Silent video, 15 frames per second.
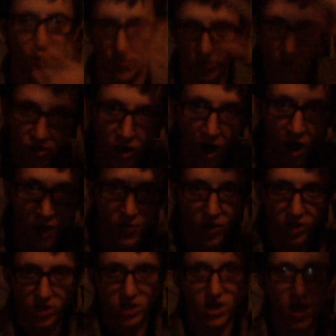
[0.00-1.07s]
I'm searching high, I'm
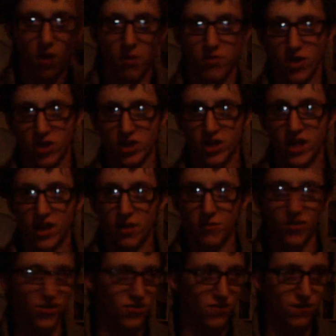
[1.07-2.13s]
searching low, I'm searching here, I'm
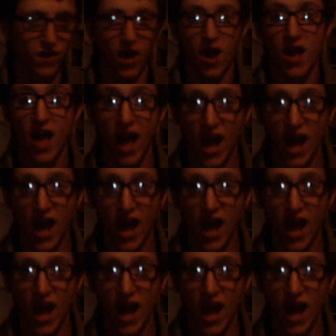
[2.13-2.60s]
searching far.